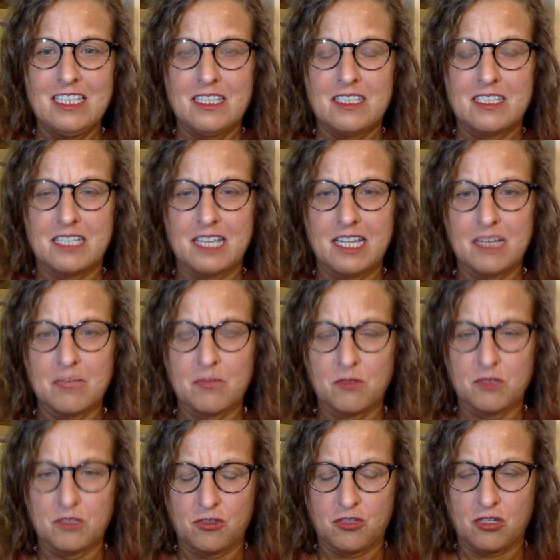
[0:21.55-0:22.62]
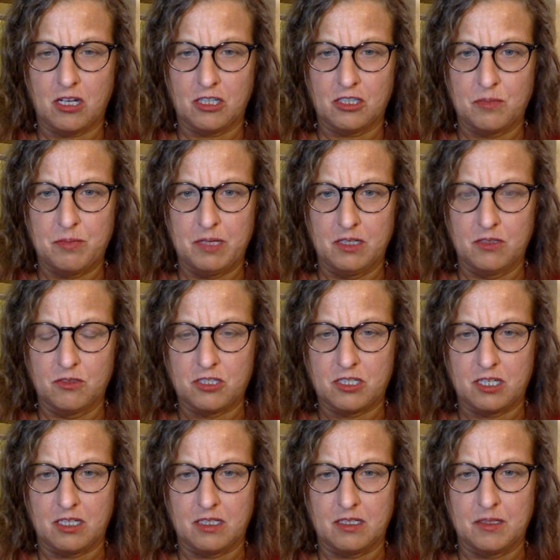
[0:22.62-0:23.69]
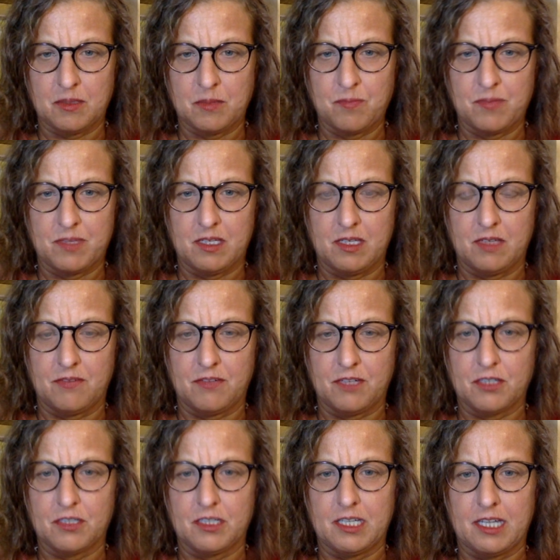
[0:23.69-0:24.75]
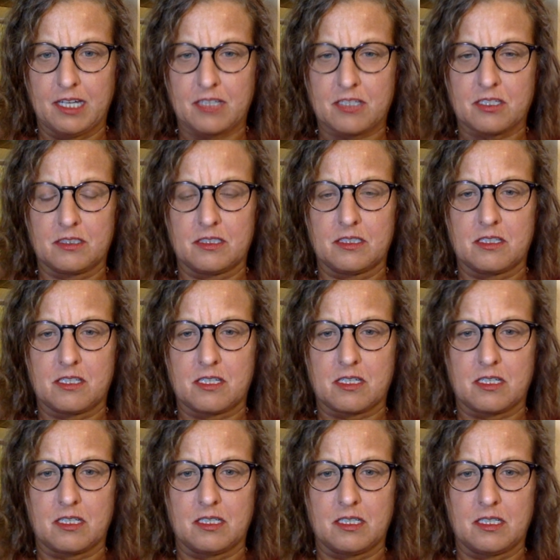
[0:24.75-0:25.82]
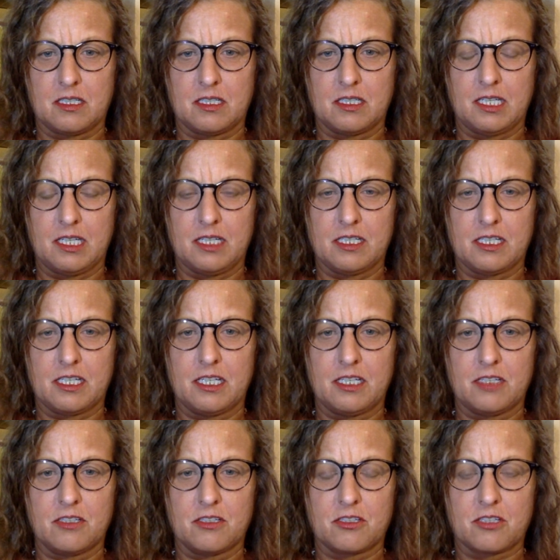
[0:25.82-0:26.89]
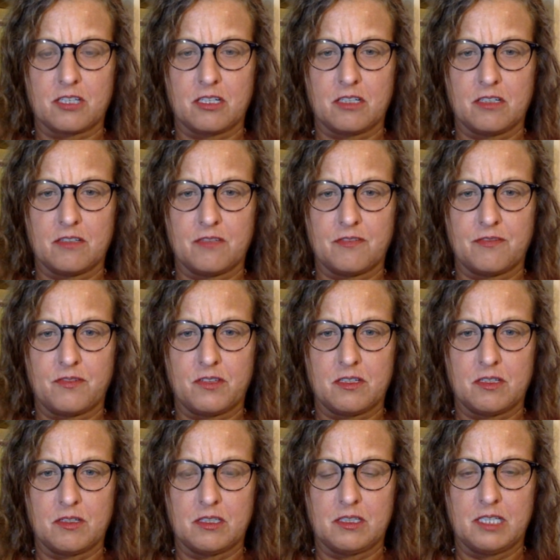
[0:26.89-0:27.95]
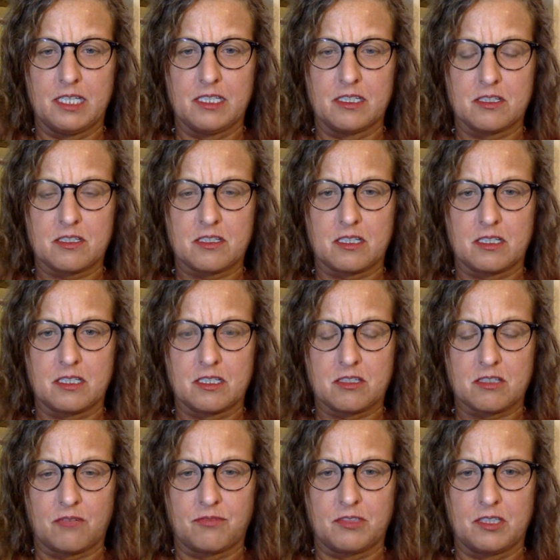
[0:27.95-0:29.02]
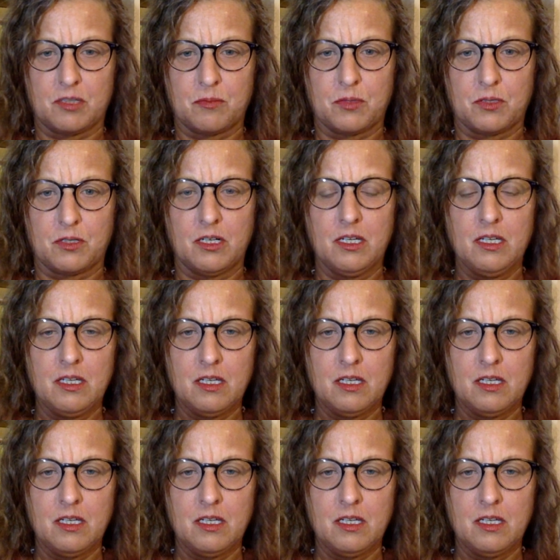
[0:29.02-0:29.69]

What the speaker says: Today I'm going to talk about the very excellent indicators of the latest softwood lumber